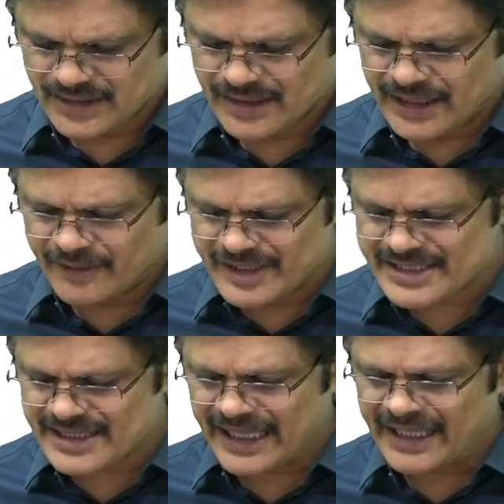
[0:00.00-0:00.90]
it is
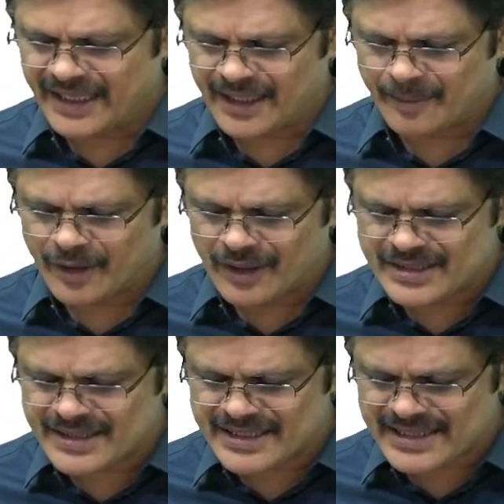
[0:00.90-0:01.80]
an error because
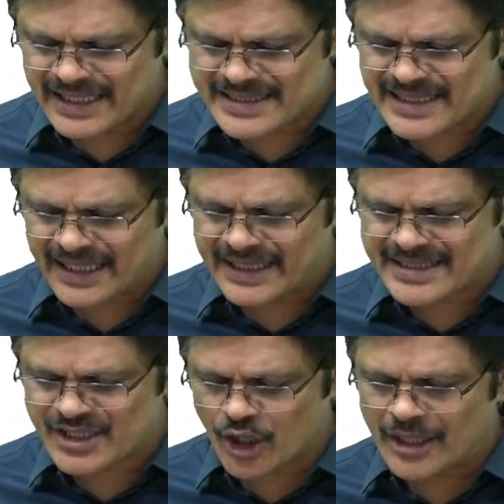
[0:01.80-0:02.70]
this less than is
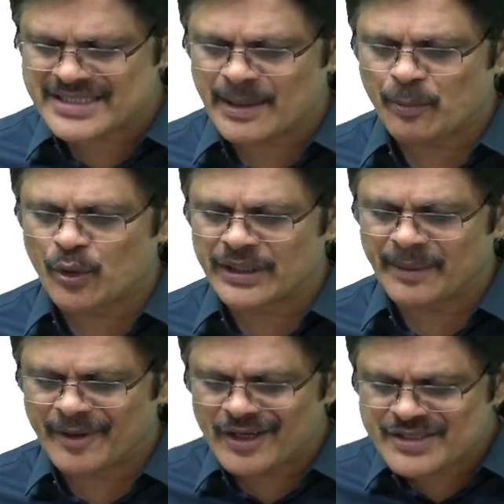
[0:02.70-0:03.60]
not supported,
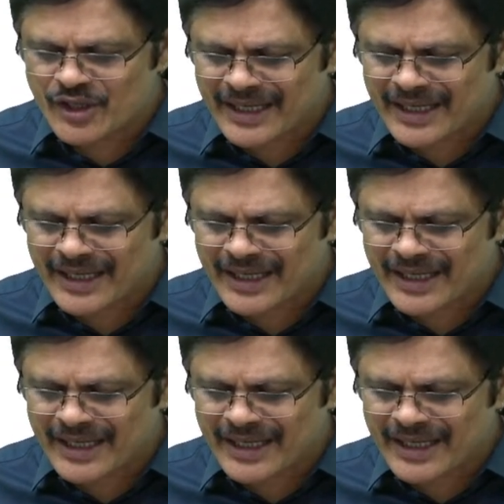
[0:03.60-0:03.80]
because you are